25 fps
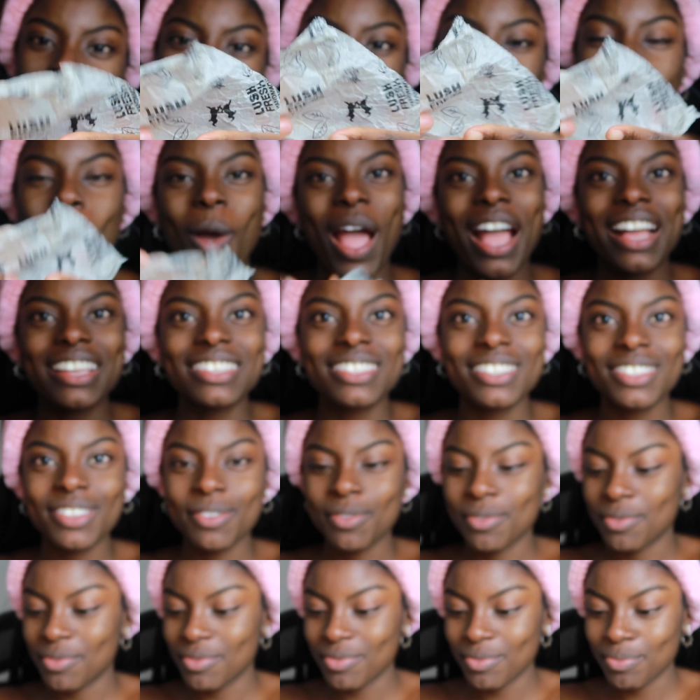wax
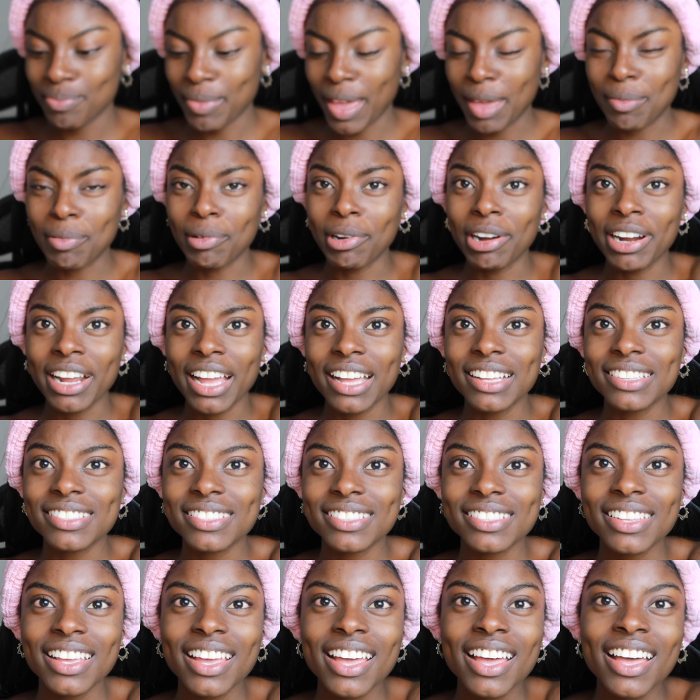paper, I
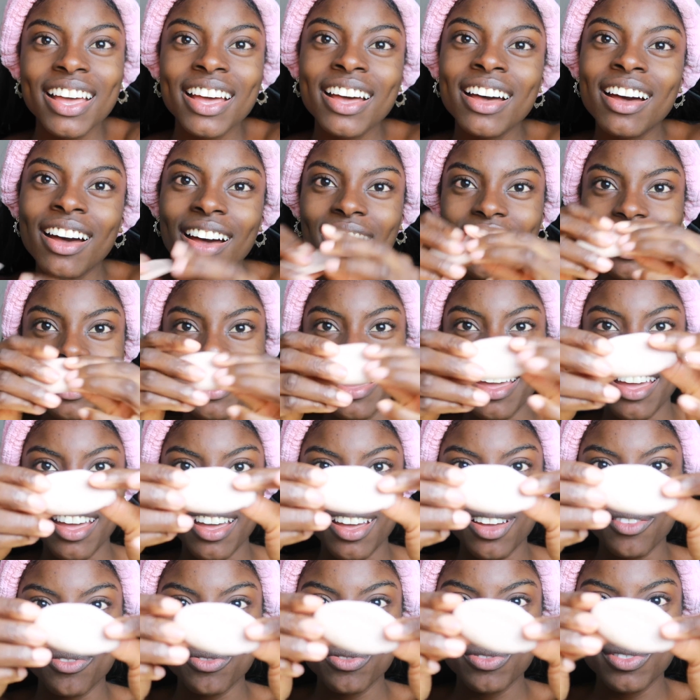guess. I
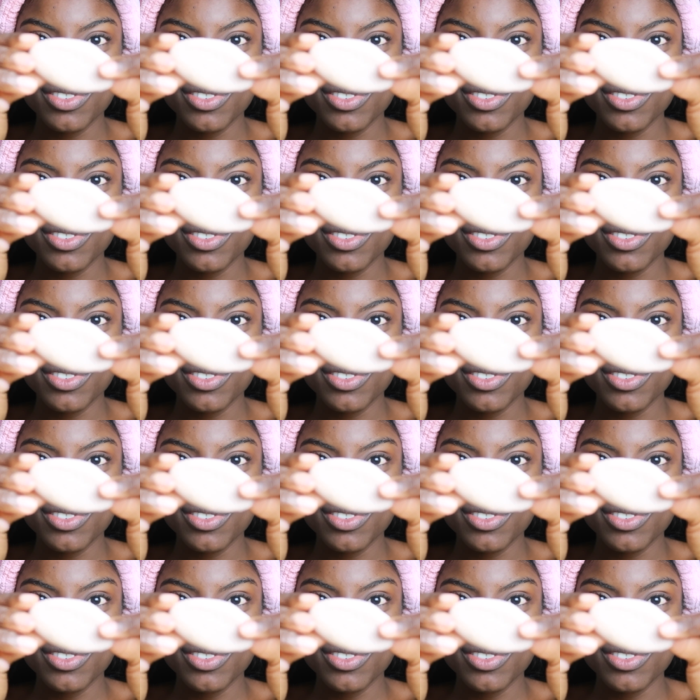have,